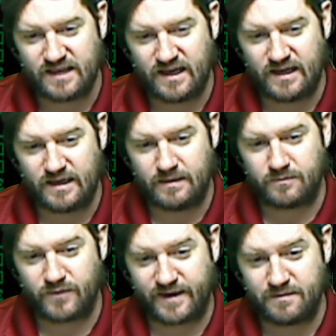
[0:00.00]
Um,
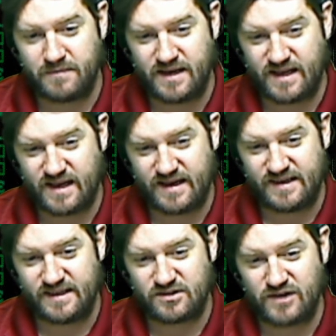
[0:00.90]
random meeting I
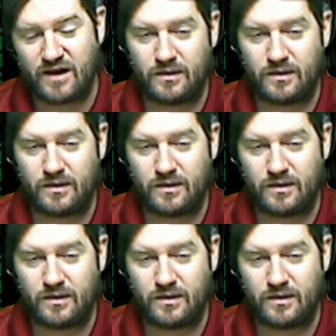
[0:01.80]
Ds are now